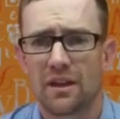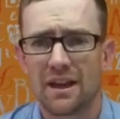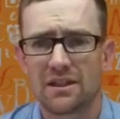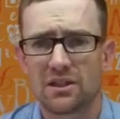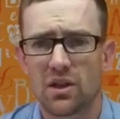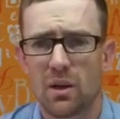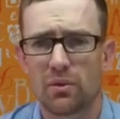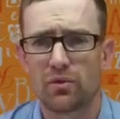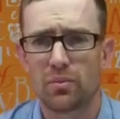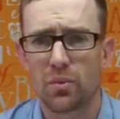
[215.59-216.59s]
That's a type
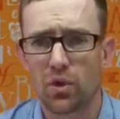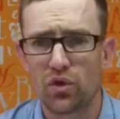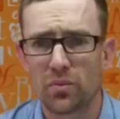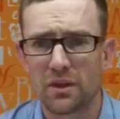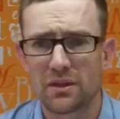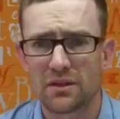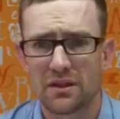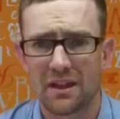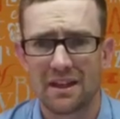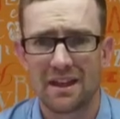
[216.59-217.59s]
of movement
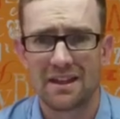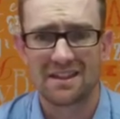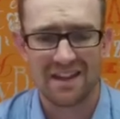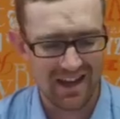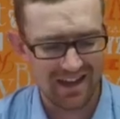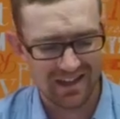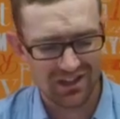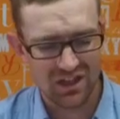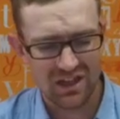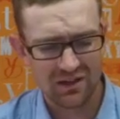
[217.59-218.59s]
that needs
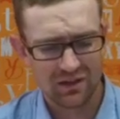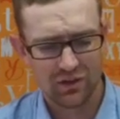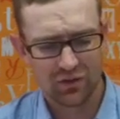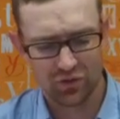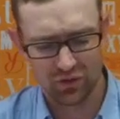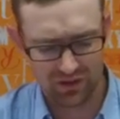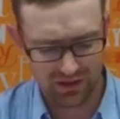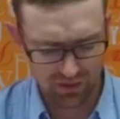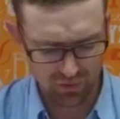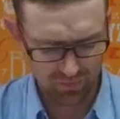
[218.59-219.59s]
energy for a
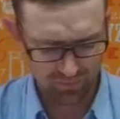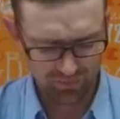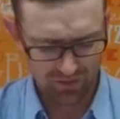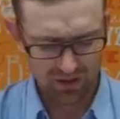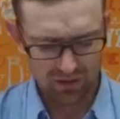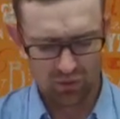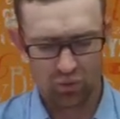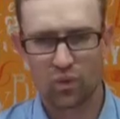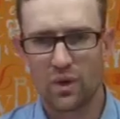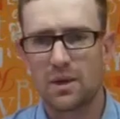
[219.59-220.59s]
cell.
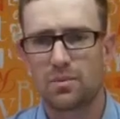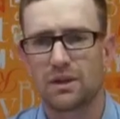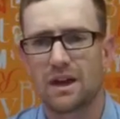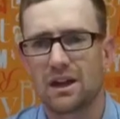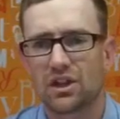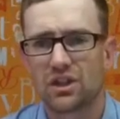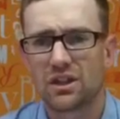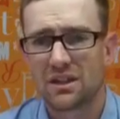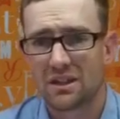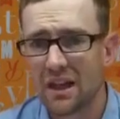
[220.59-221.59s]

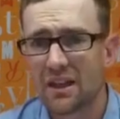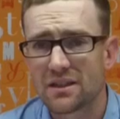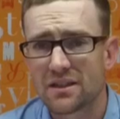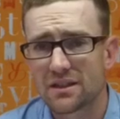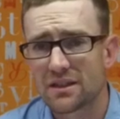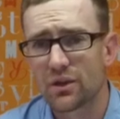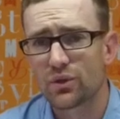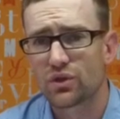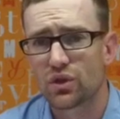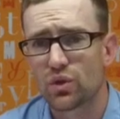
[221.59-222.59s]
Reproduction, yes,
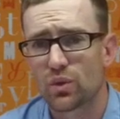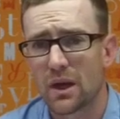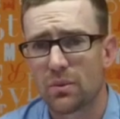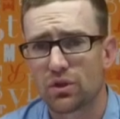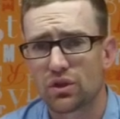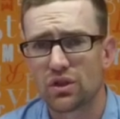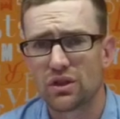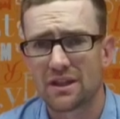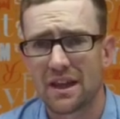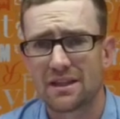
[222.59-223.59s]
cells do
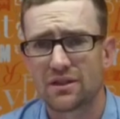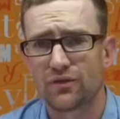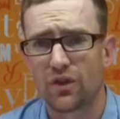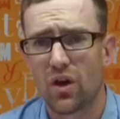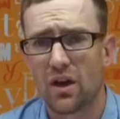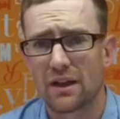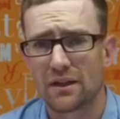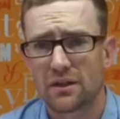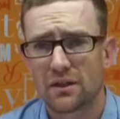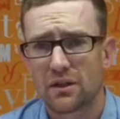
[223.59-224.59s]
reproduce, they
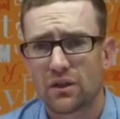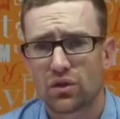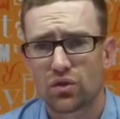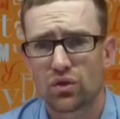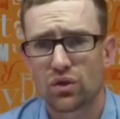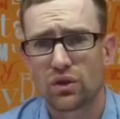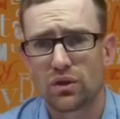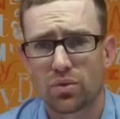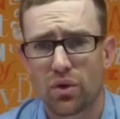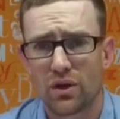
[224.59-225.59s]
divide
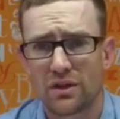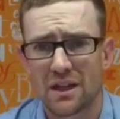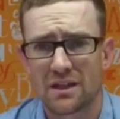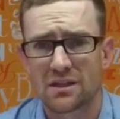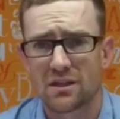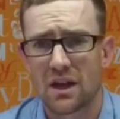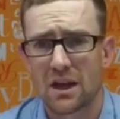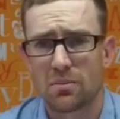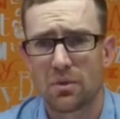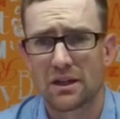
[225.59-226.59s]
through processes
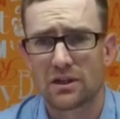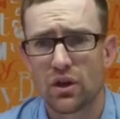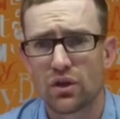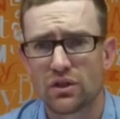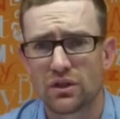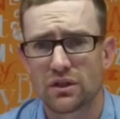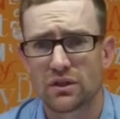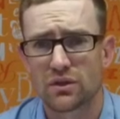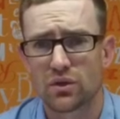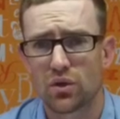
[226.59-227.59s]
like
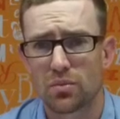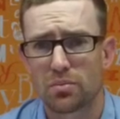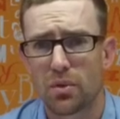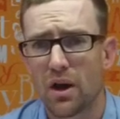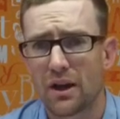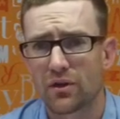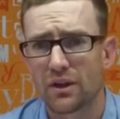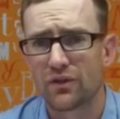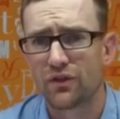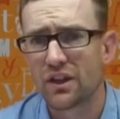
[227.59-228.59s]
mitosis or
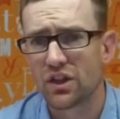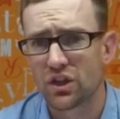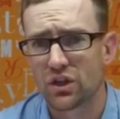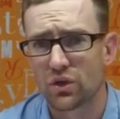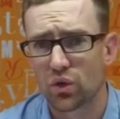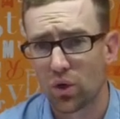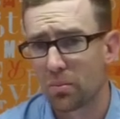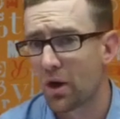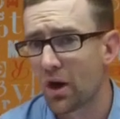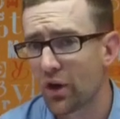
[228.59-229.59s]
binary fission or
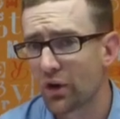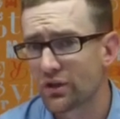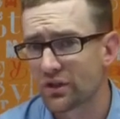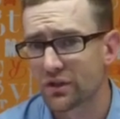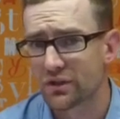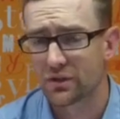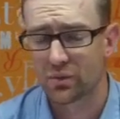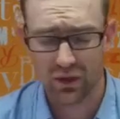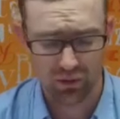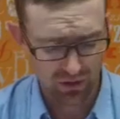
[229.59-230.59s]
meiosis
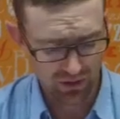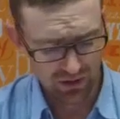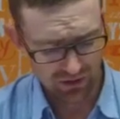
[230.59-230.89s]
as well.